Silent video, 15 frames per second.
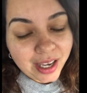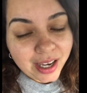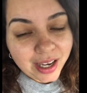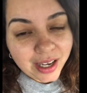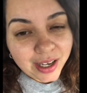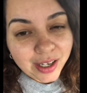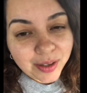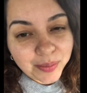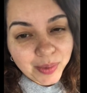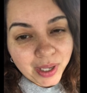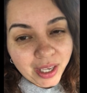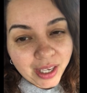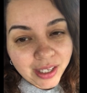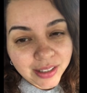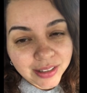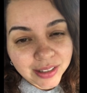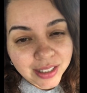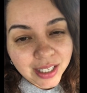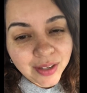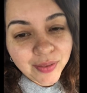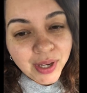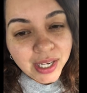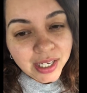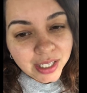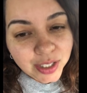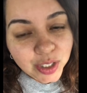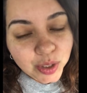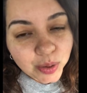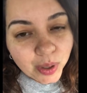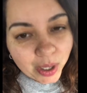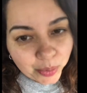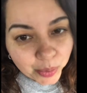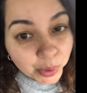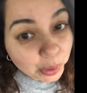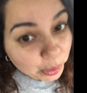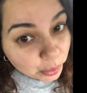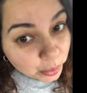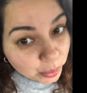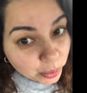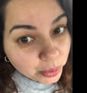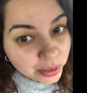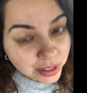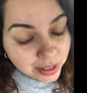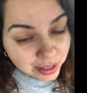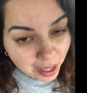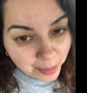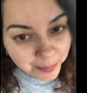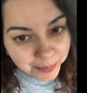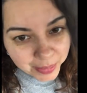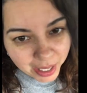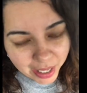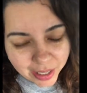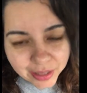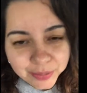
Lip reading: And if I need to, I will Google some.